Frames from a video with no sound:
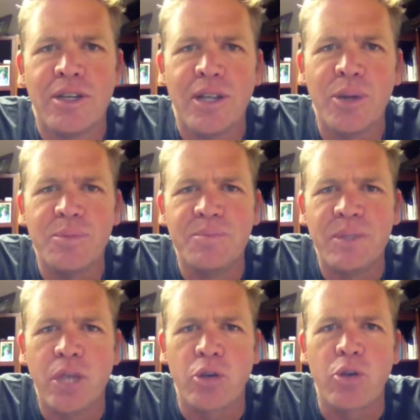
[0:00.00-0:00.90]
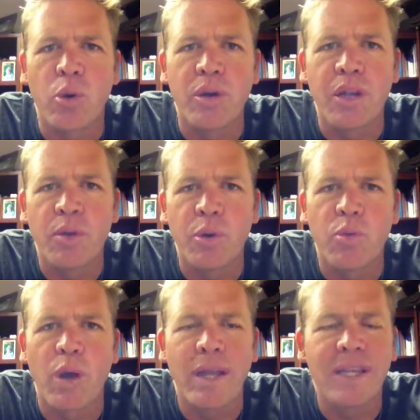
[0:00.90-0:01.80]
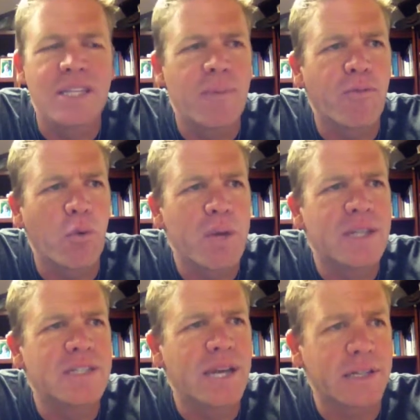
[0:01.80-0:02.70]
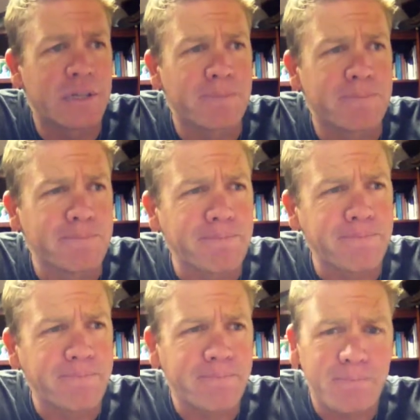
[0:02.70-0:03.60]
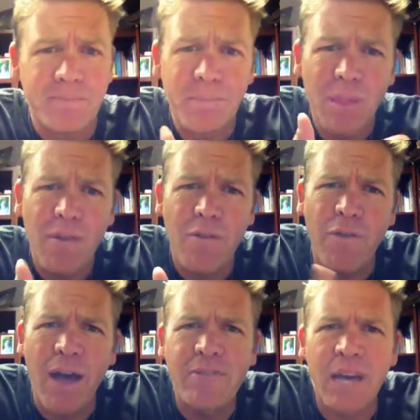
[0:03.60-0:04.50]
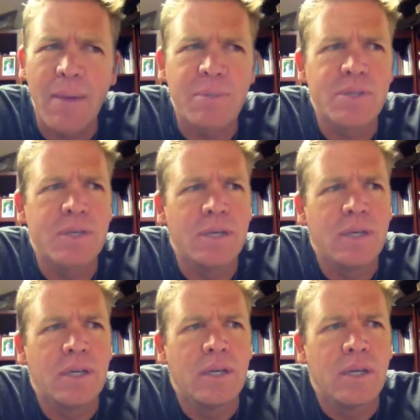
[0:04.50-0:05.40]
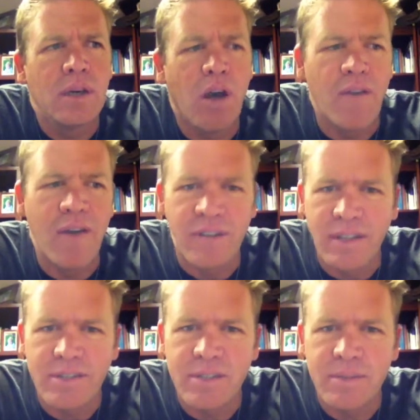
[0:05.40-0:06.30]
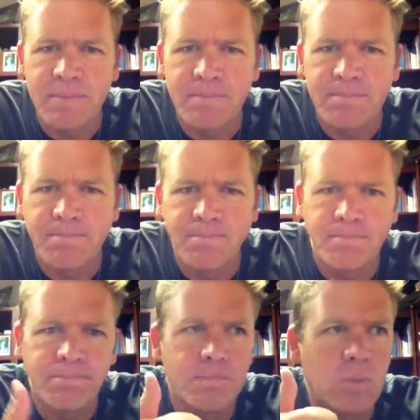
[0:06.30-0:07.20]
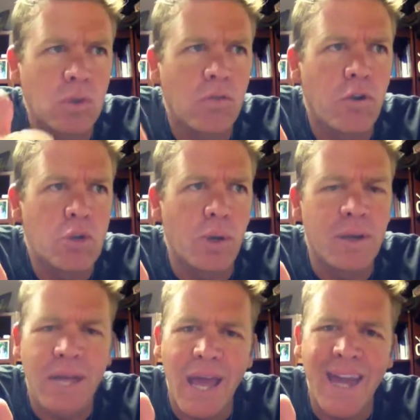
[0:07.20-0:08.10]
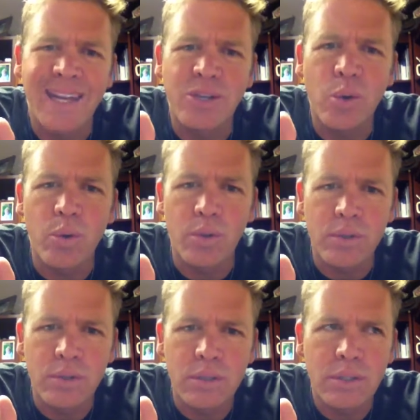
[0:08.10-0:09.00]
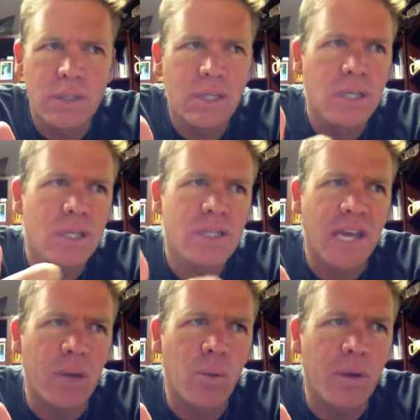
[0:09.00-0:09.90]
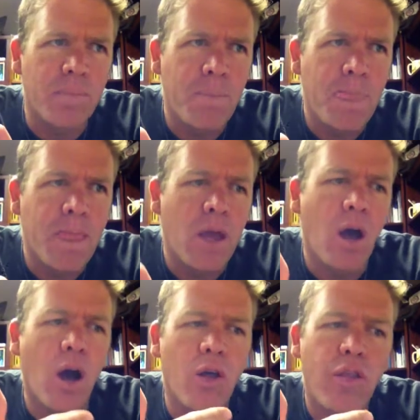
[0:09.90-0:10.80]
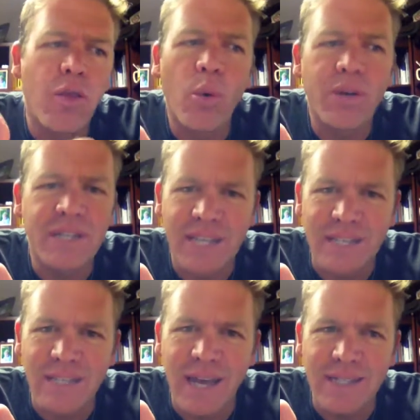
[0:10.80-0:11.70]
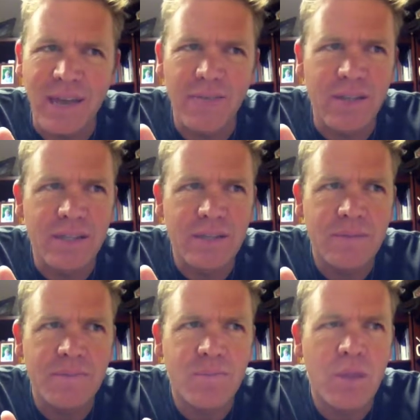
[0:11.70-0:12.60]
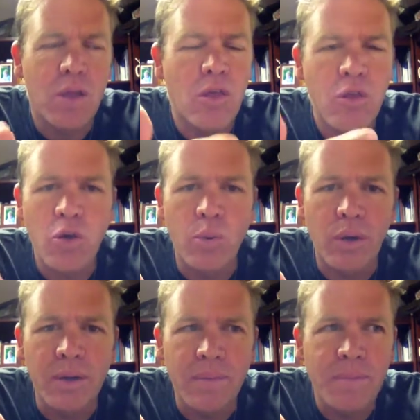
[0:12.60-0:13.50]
Hello, Dr. Norton here with writing tip for week 6. 5 types of evidence. First one, anecdotal. Second one, authorities as evidence. Third one,